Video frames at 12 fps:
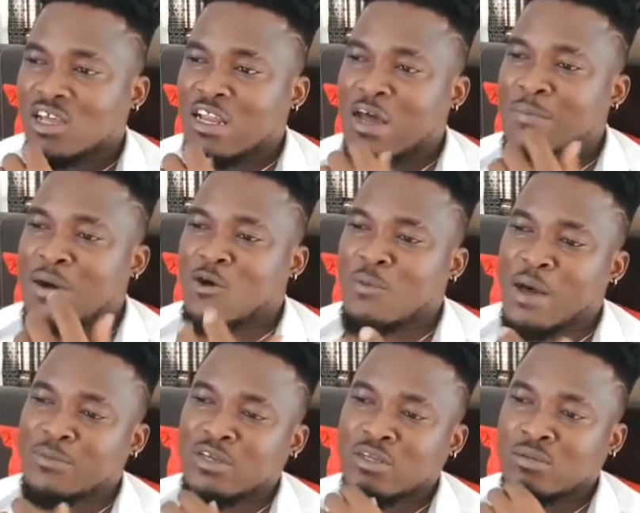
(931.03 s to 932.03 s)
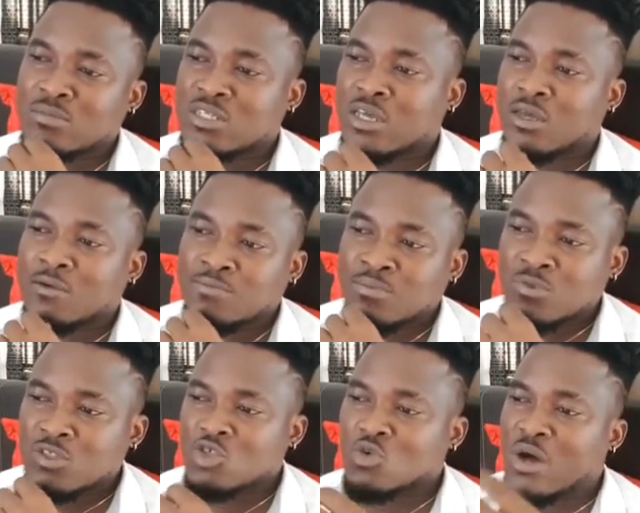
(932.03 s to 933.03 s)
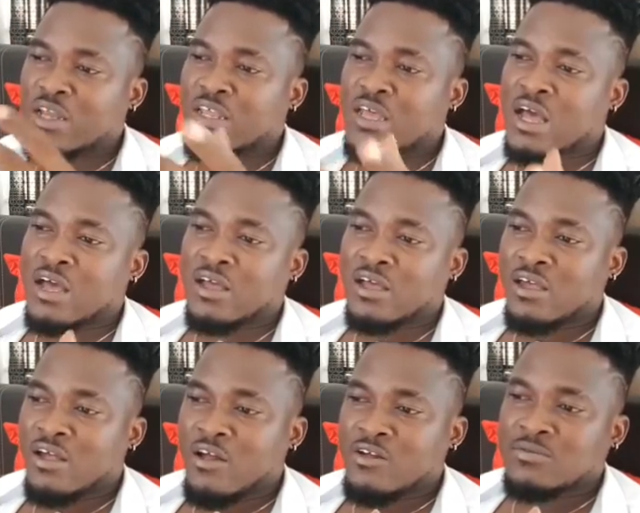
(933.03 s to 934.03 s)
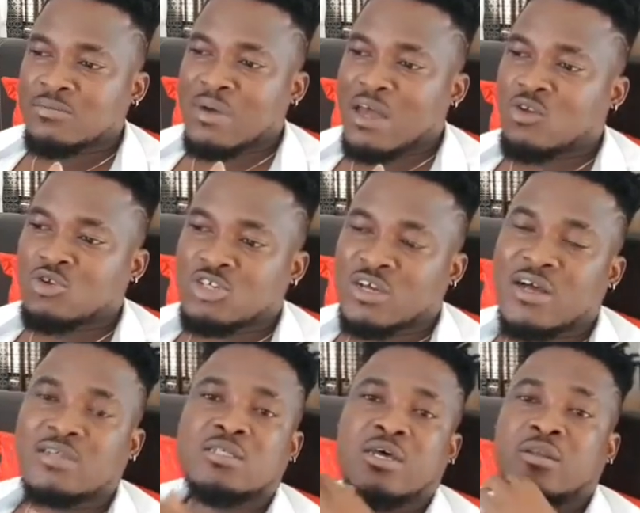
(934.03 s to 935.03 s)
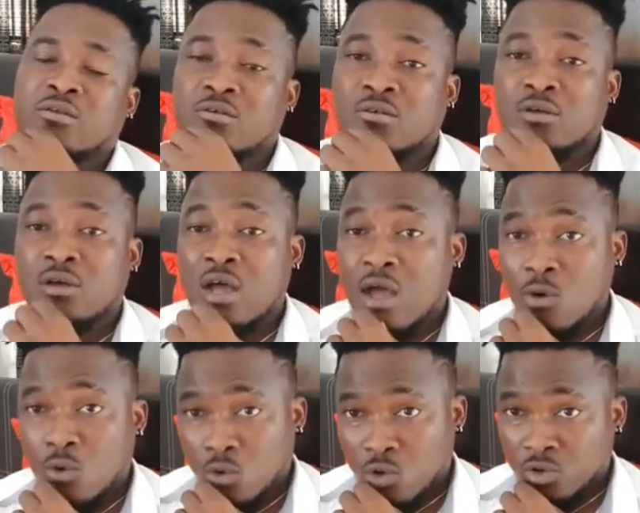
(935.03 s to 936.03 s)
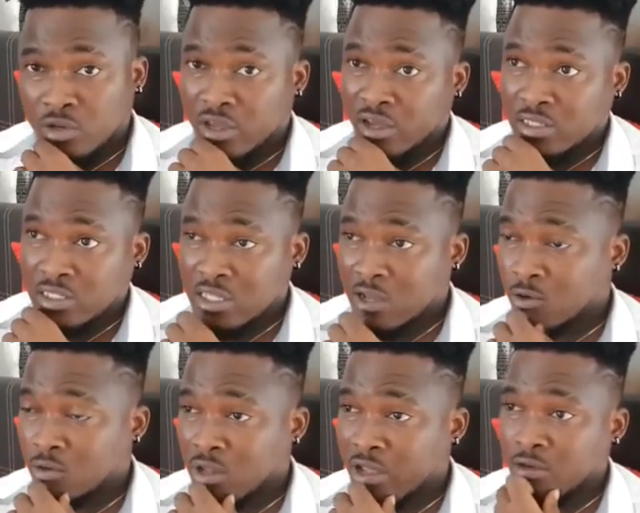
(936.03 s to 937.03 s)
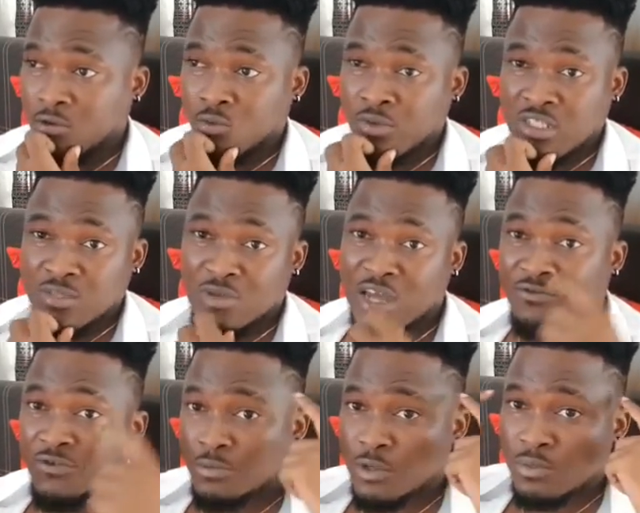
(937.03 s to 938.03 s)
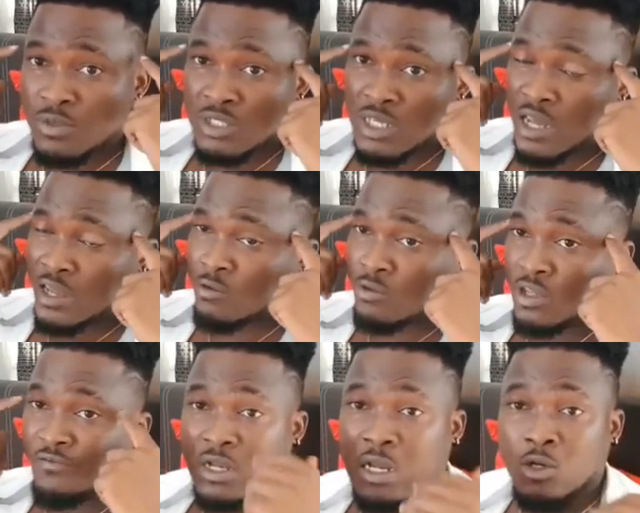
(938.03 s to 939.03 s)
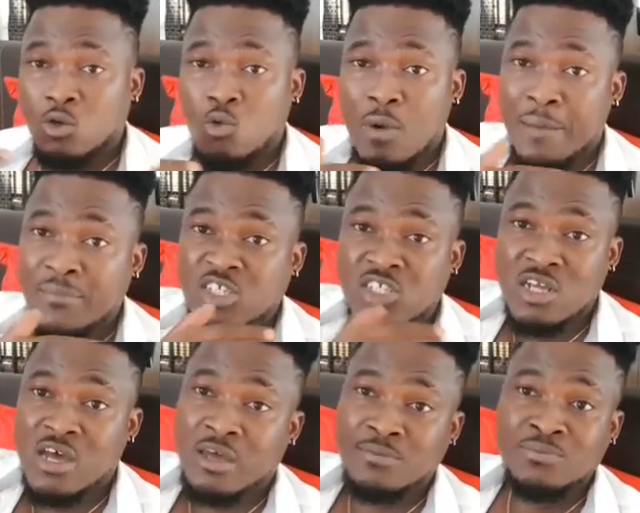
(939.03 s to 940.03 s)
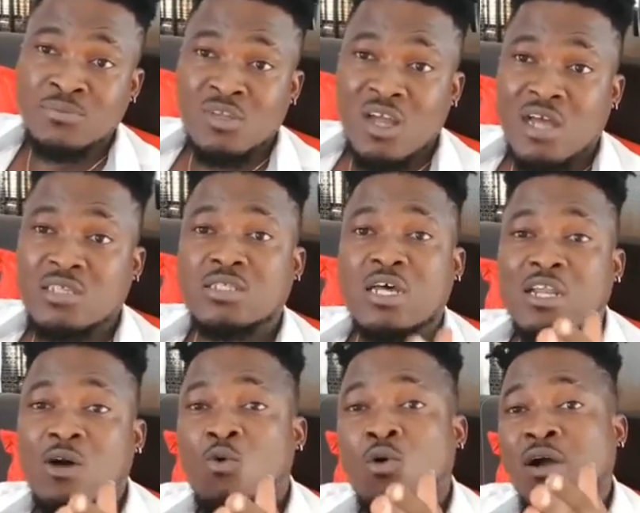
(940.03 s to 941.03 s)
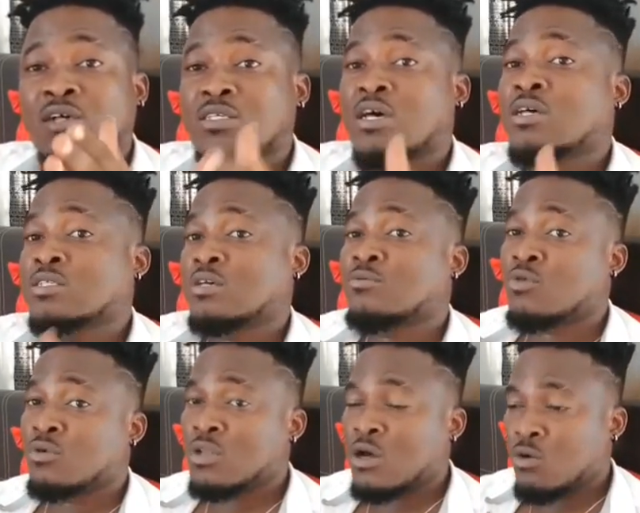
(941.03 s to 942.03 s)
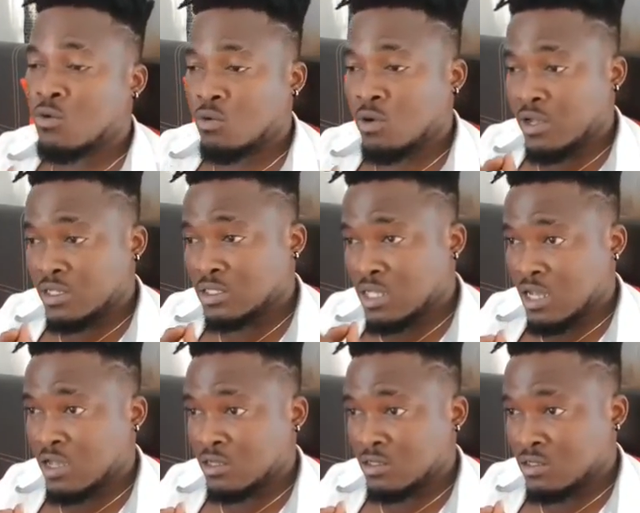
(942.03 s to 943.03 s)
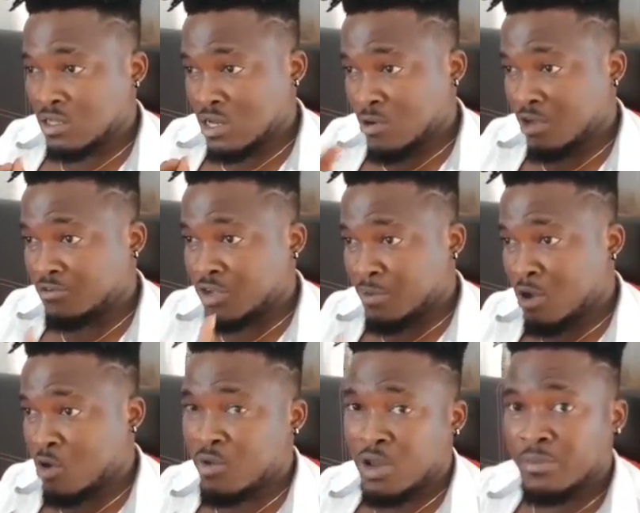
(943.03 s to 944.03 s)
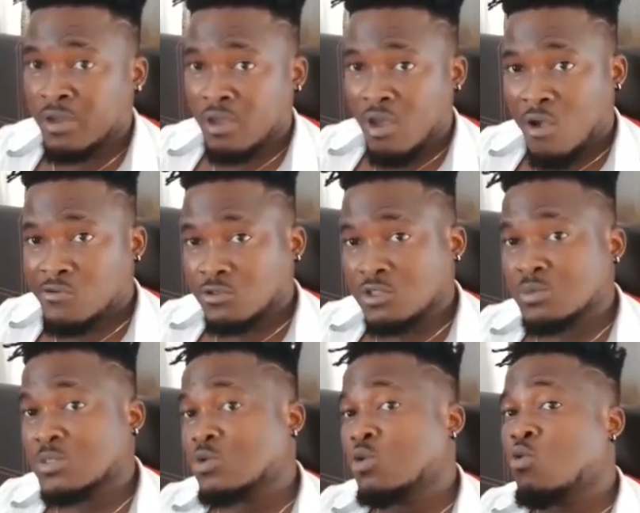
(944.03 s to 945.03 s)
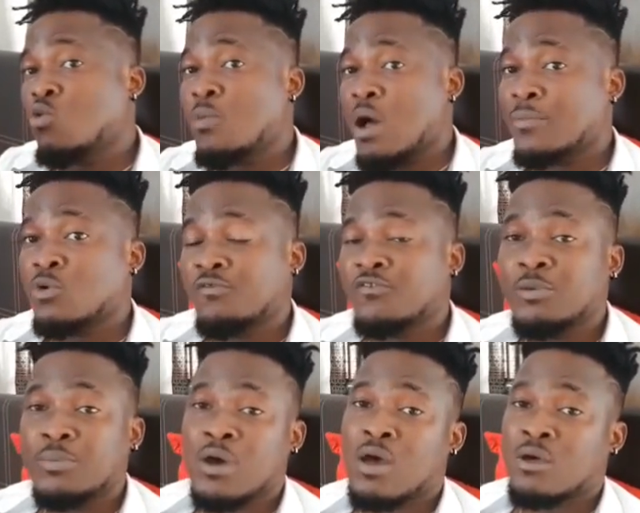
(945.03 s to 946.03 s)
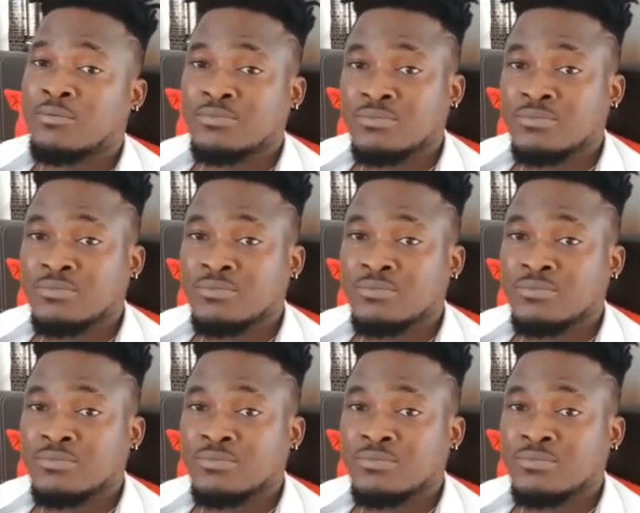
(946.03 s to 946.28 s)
and about my meaning said, you are their biological son. How on earth now, like, we'll be to me a dream, baby, sir, and infant, I do my meaning, and son, I will cast us and now, oh, cast her, then I will dream my mommy. When you say, oh, go, mommy, who think now?